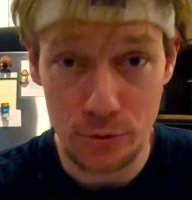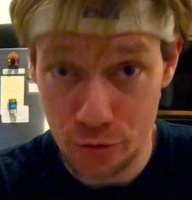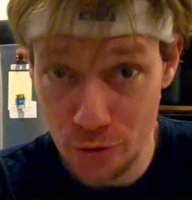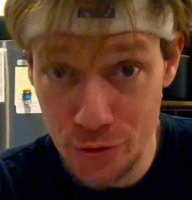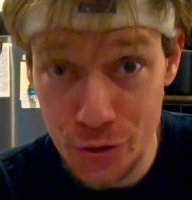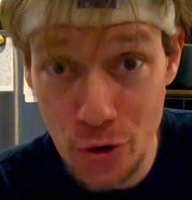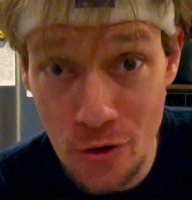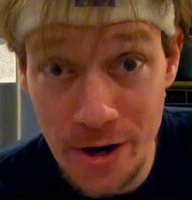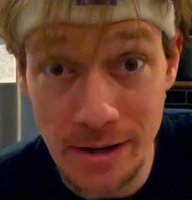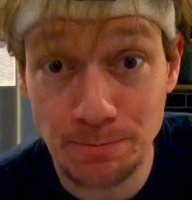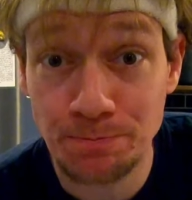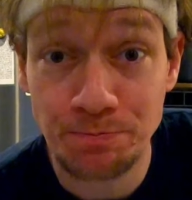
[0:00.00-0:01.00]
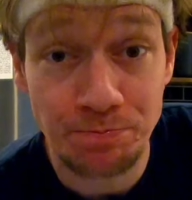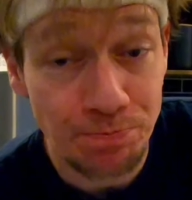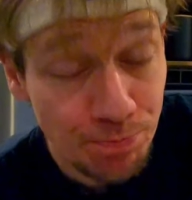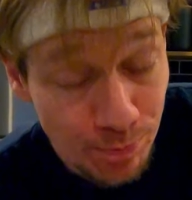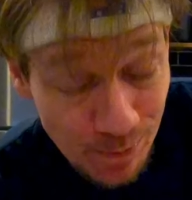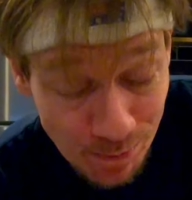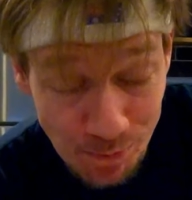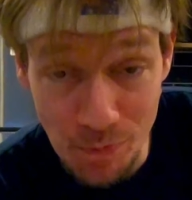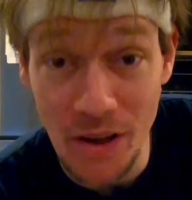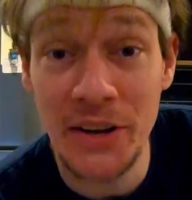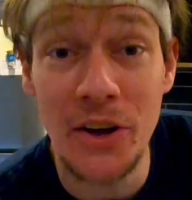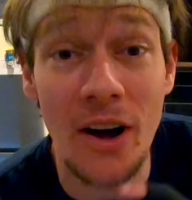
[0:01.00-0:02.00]
True story.
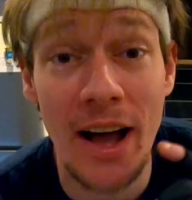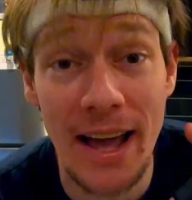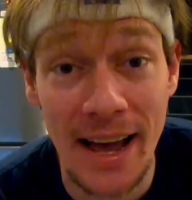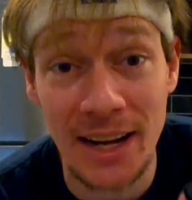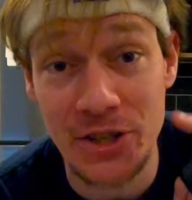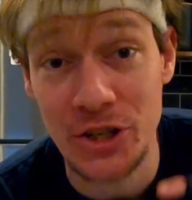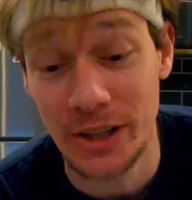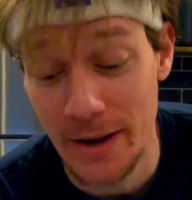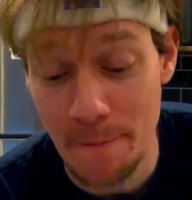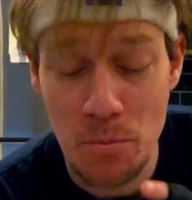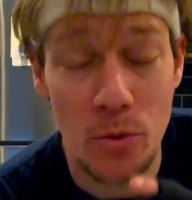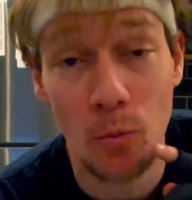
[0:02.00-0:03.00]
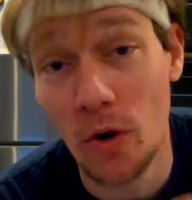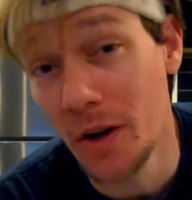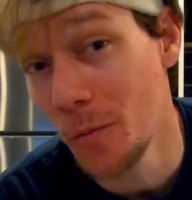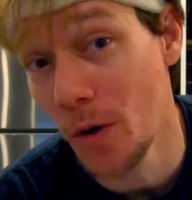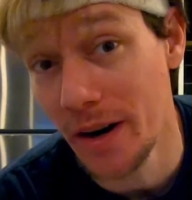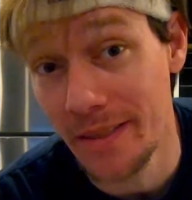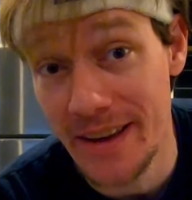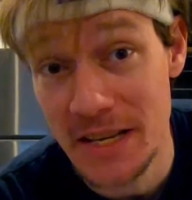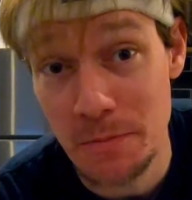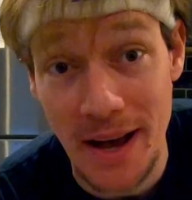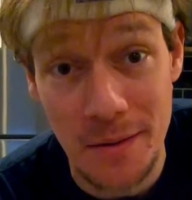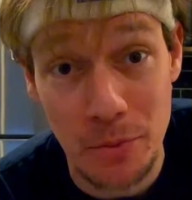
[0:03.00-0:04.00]
A guy actually wanted one of these
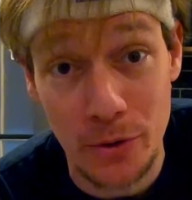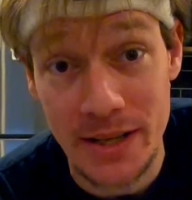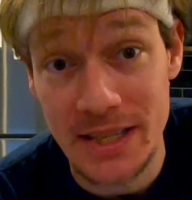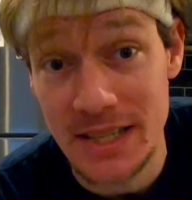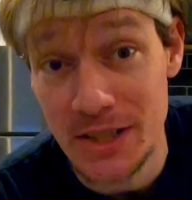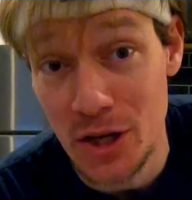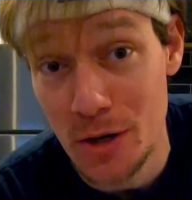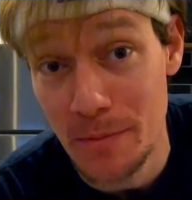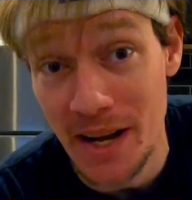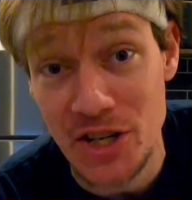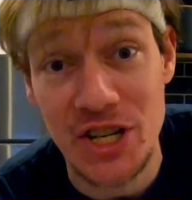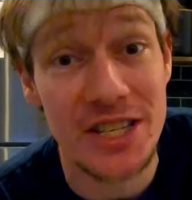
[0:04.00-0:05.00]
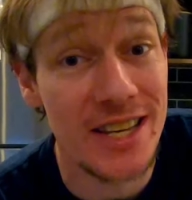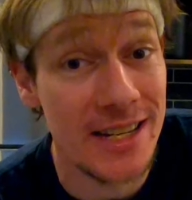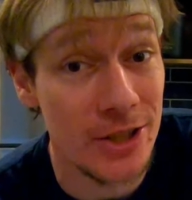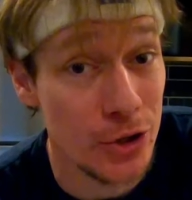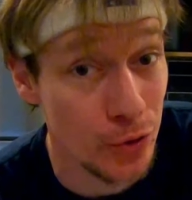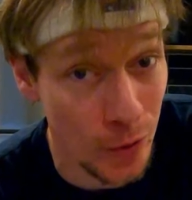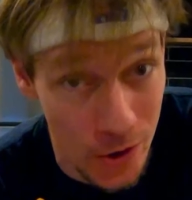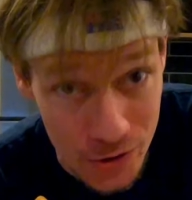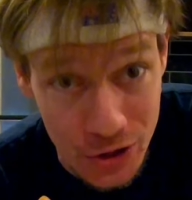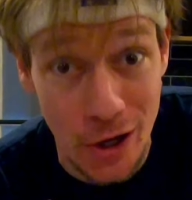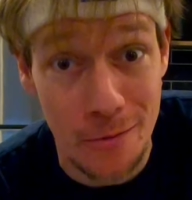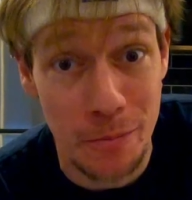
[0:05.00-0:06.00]
bad boys so much, he sent a drone
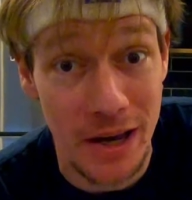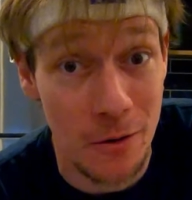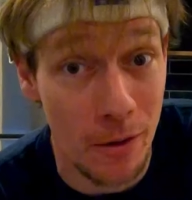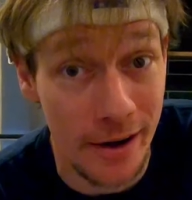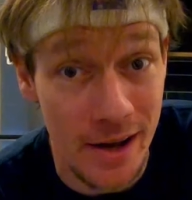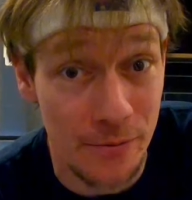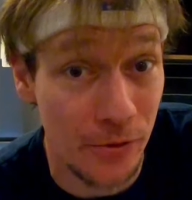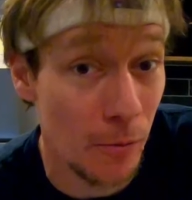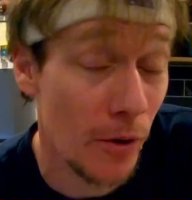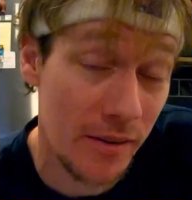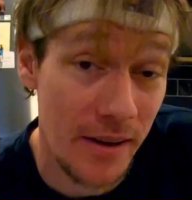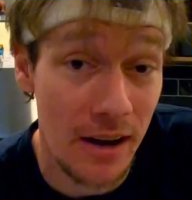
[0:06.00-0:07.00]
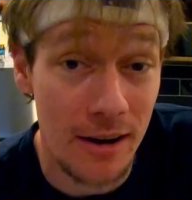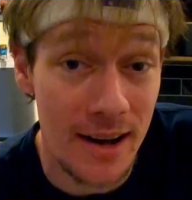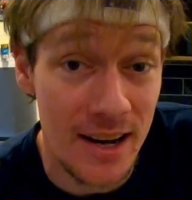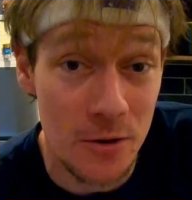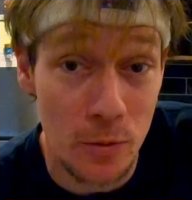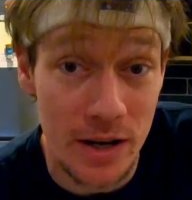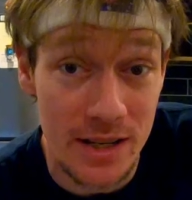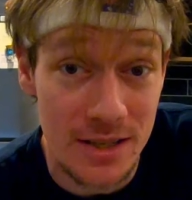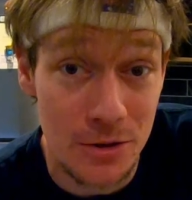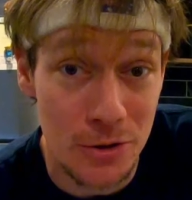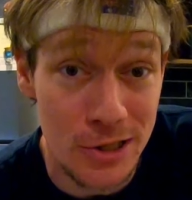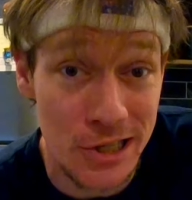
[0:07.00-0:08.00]
to go pick one up from one of our hardware
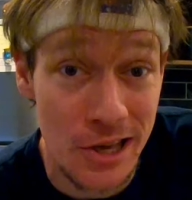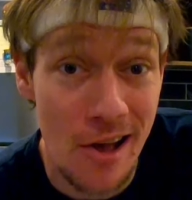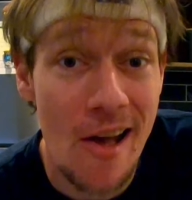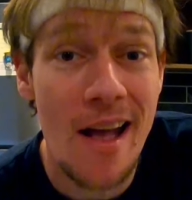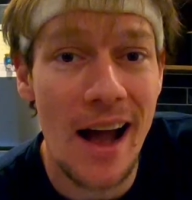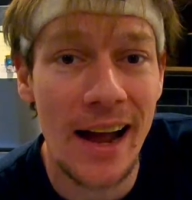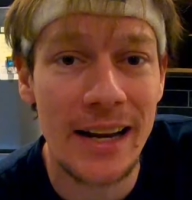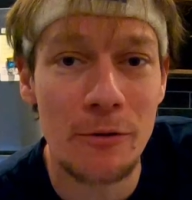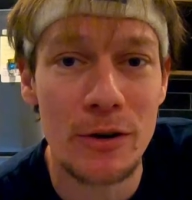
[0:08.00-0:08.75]
stores, and he